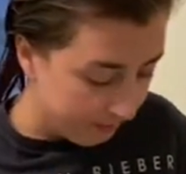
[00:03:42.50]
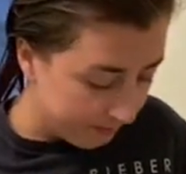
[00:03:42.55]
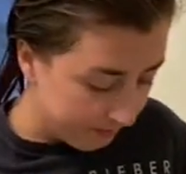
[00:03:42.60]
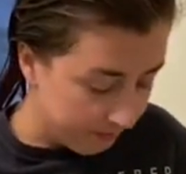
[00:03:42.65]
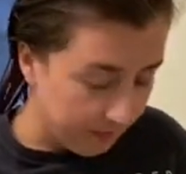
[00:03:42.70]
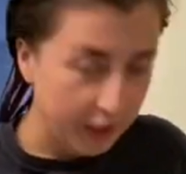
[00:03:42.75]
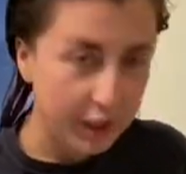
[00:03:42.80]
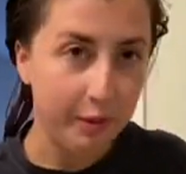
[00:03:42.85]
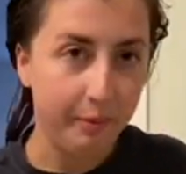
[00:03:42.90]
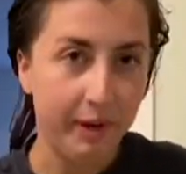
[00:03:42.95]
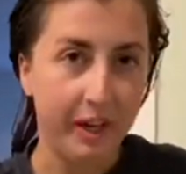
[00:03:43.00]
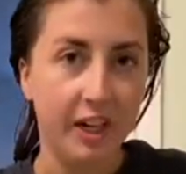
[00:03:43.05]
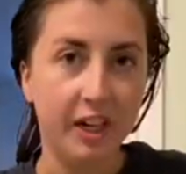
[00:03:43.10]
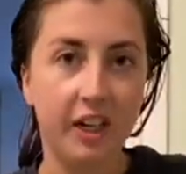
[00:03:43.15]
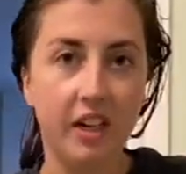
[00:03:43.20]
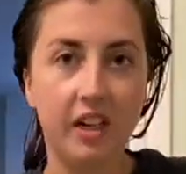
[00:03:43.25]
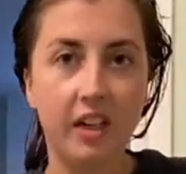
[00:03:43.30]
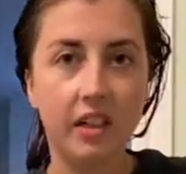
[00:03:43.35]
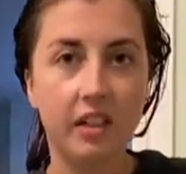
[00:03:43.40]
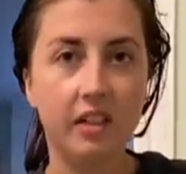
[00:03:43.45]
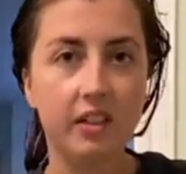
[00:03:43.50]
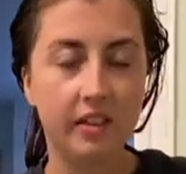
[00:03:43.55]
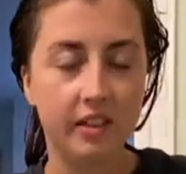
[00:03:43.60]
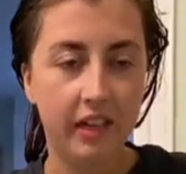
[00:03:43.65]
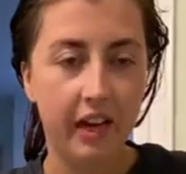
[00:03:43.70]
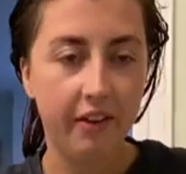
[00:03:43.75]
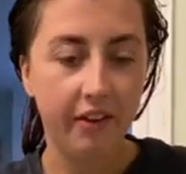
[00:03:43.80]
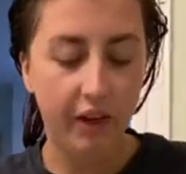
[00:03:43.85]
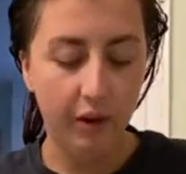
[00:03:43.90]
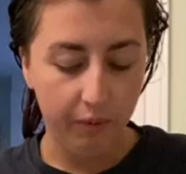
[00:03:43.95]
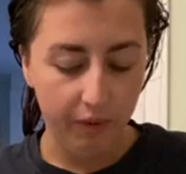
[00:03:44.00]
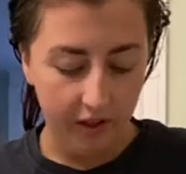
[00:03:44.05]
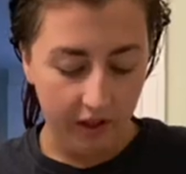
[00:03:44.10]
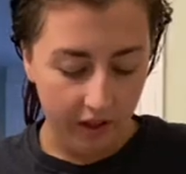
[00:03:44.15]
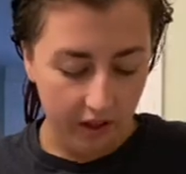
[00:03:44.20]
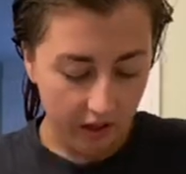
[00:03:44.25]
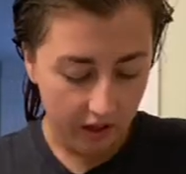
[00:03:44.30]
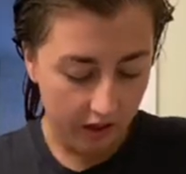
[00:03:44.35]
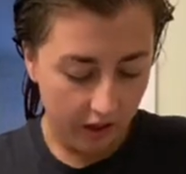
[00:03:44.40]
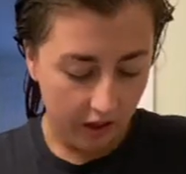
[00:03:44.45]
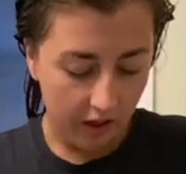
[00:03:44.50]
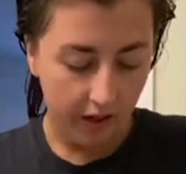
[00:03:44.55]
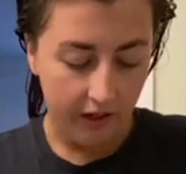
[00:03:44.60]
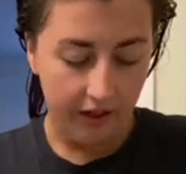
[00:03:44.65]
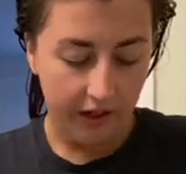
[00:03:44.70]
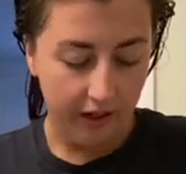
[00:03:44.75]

Much better. Now that we are in